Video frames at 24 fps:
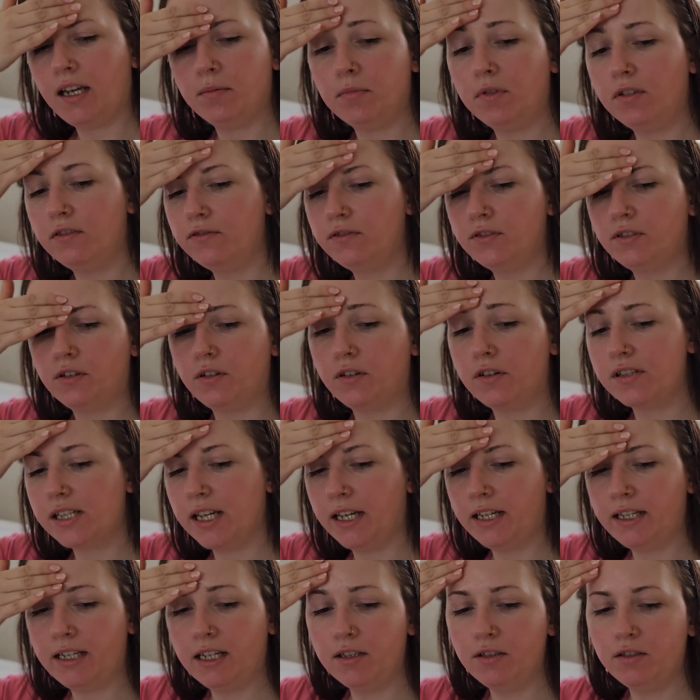of course.
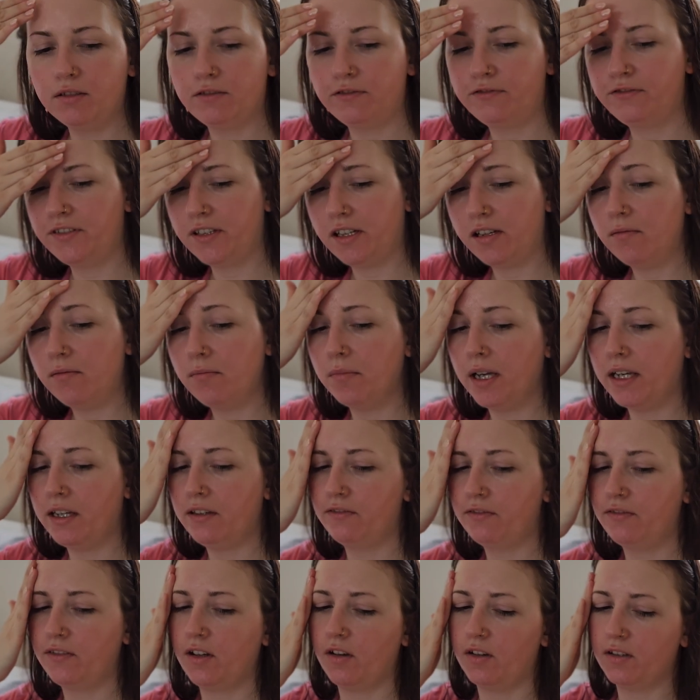I cannot film my
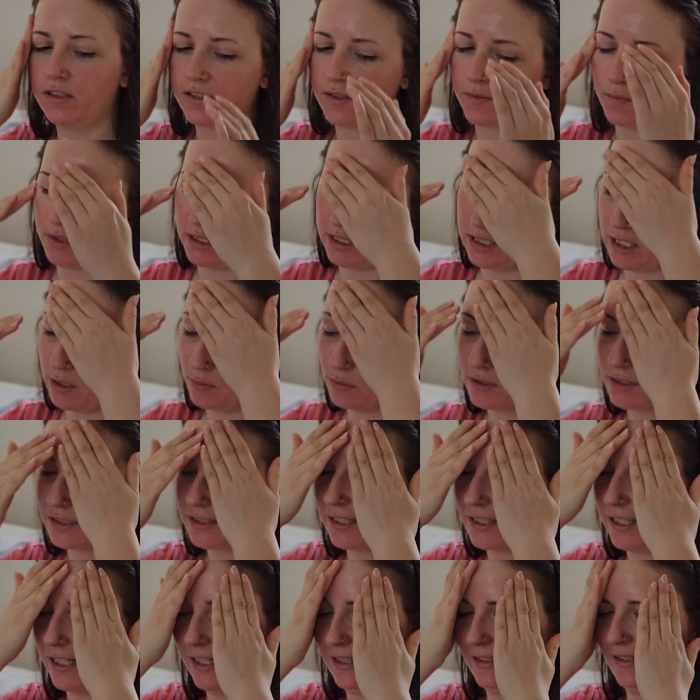vlogs without
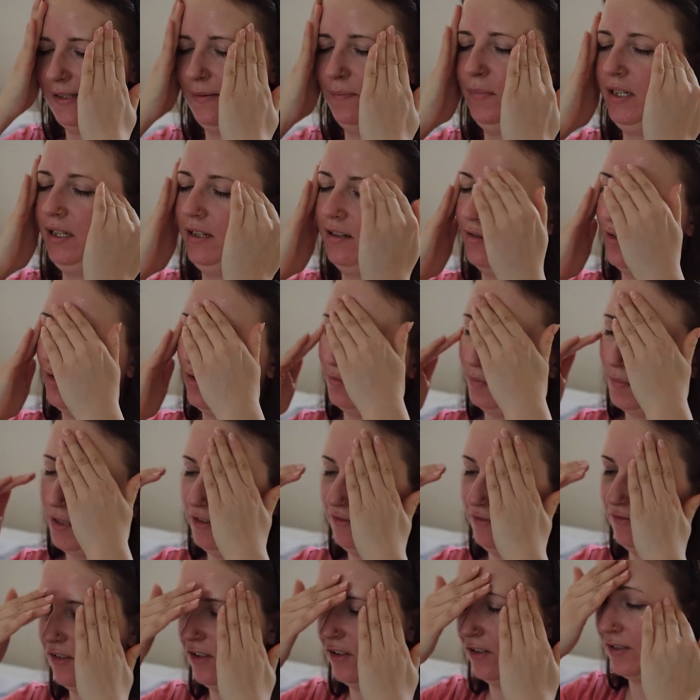cats being on my
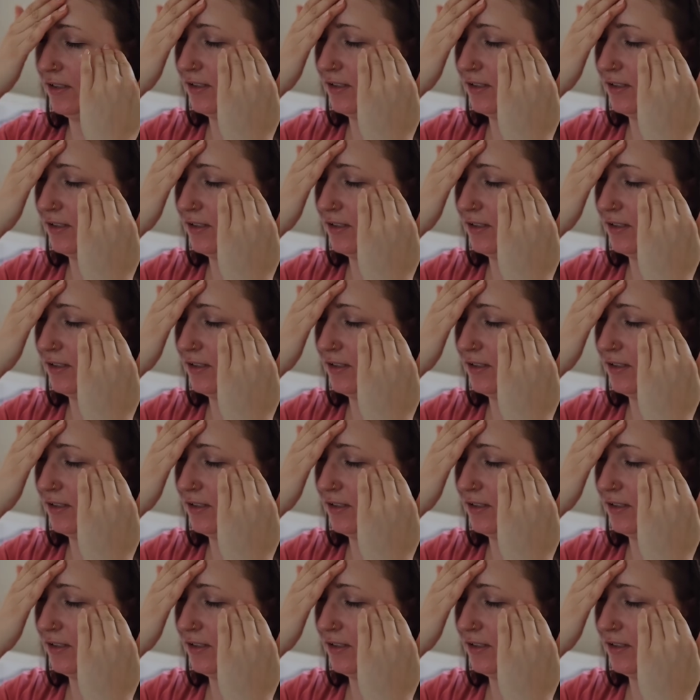vlogs.